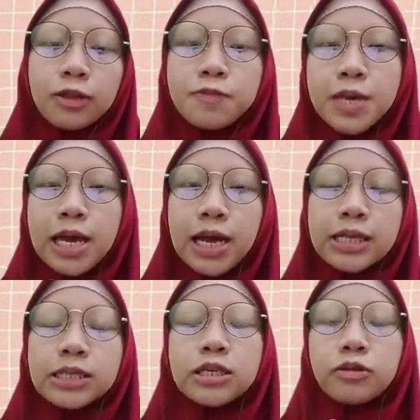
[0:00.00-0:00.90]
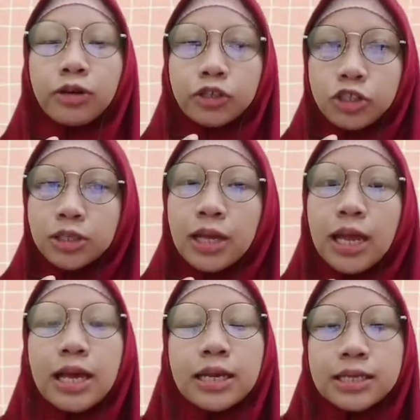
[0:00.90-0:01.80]
Speaking as interaction
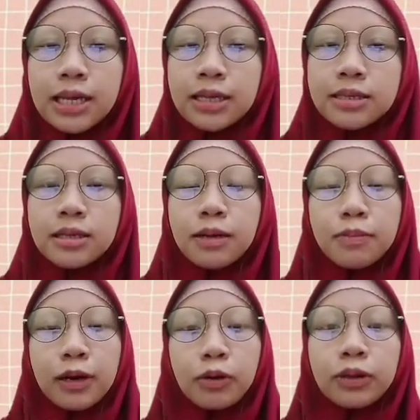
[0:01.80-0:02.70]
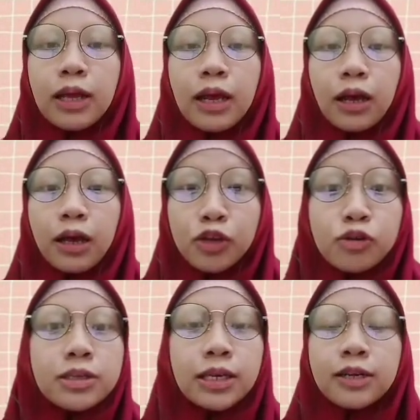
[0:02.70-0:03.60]
is about
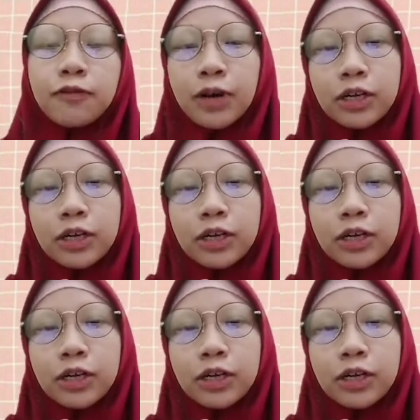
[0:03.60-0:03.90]
using the